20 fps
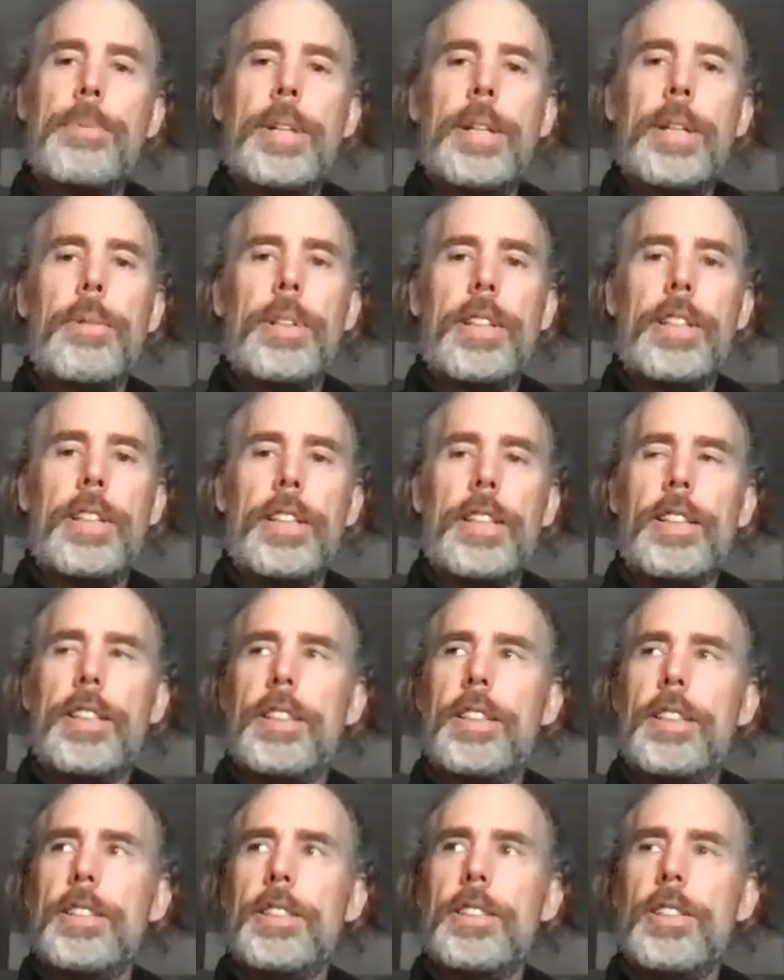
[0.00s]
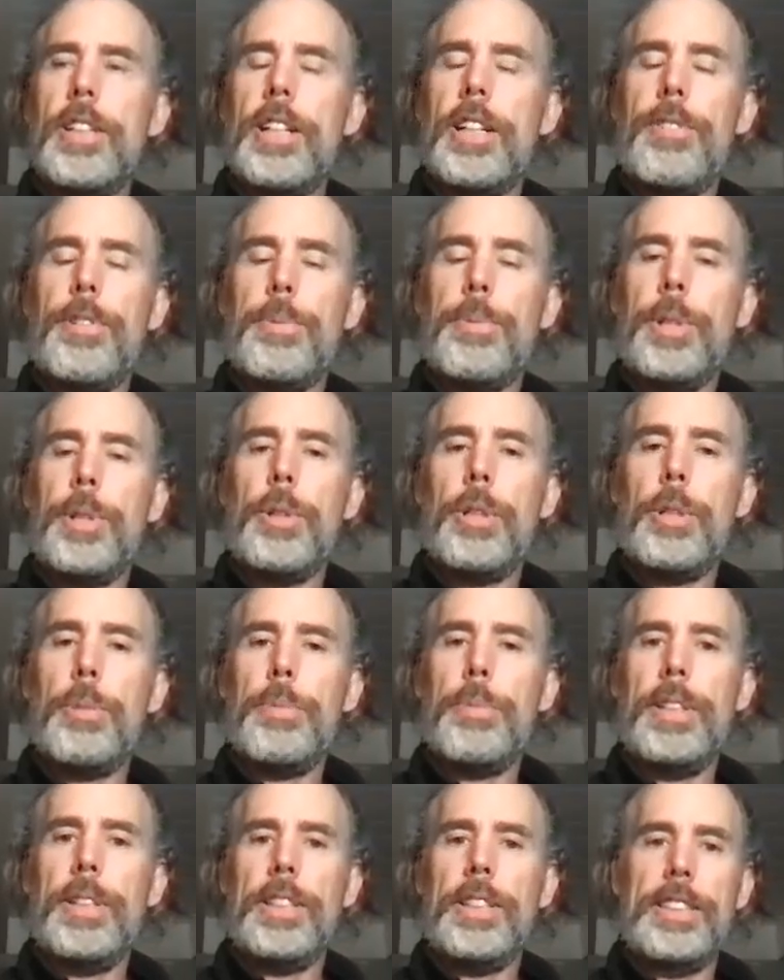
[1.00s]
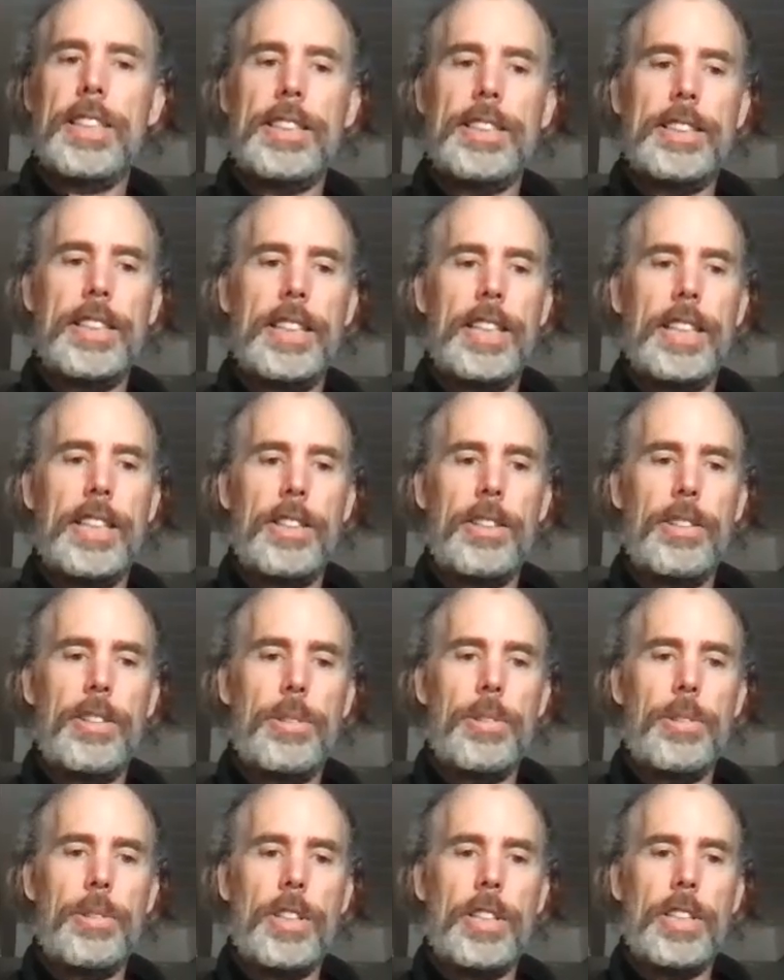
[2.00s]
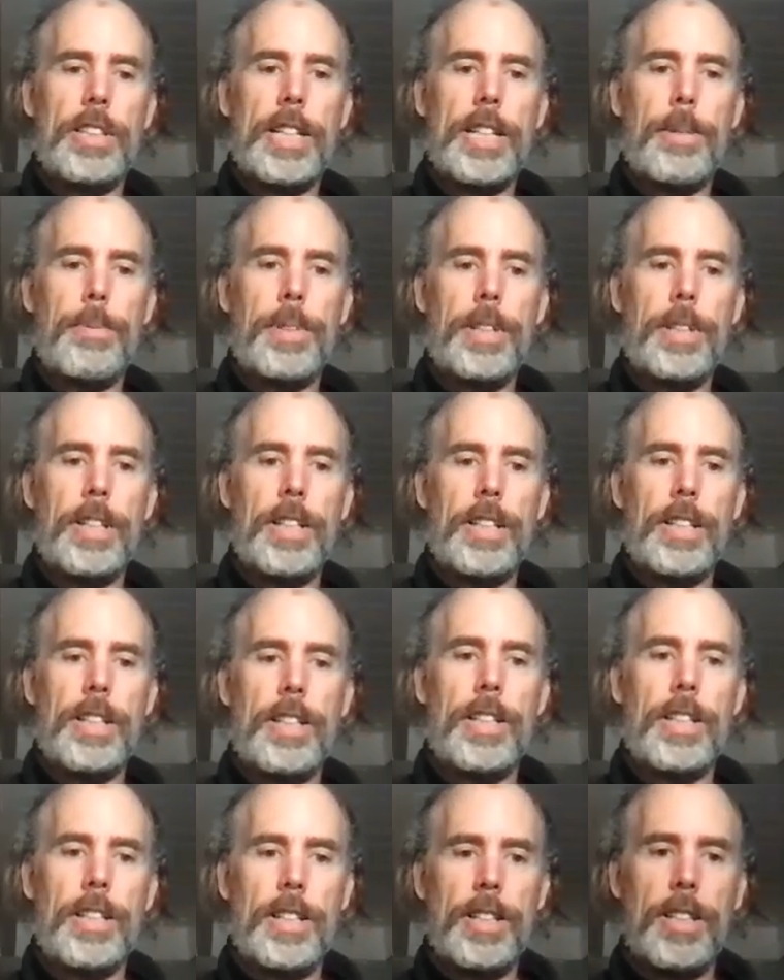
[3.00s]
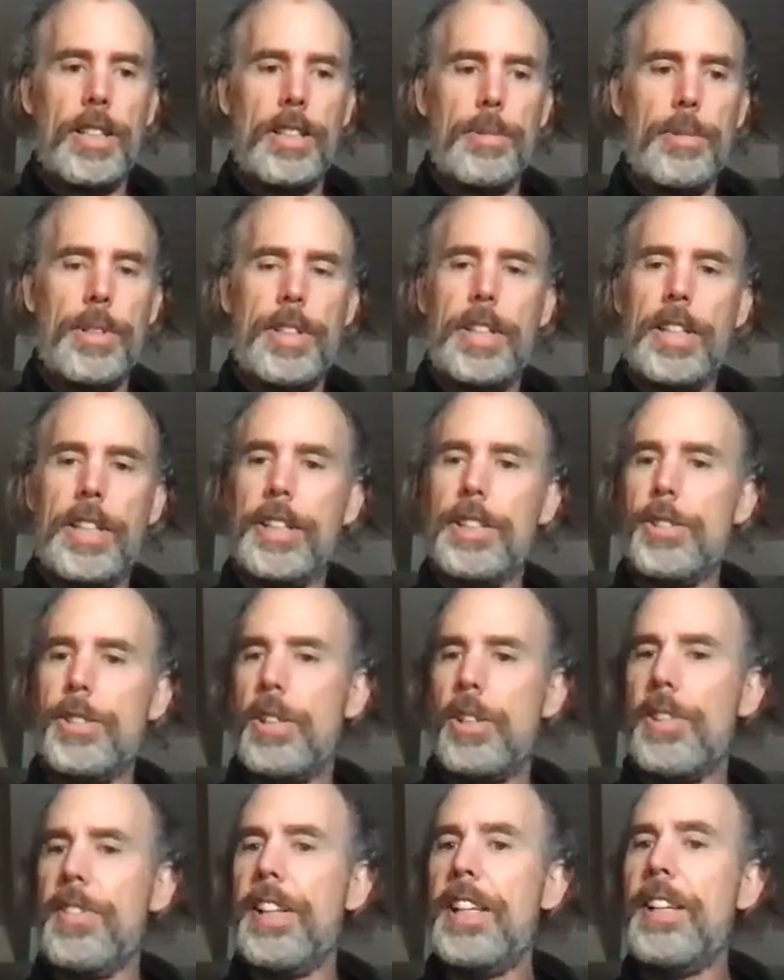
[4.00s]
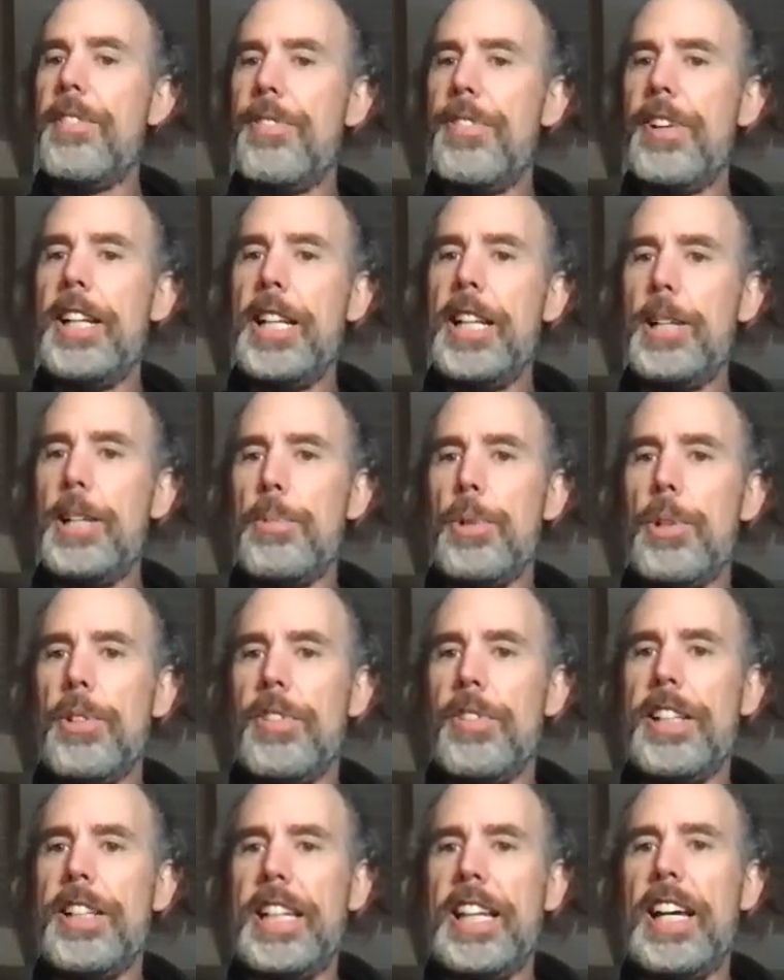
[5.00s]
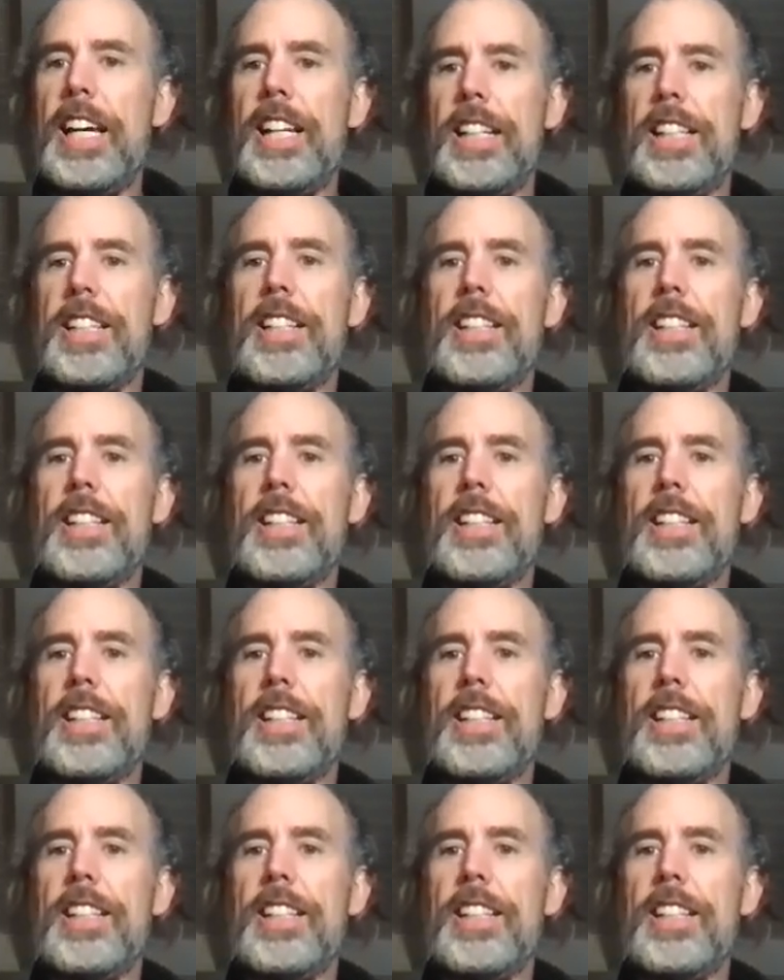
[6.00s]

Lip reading: thing with the strike from Yokumin sensei that you do all the time, with the sort of infinity move at the end.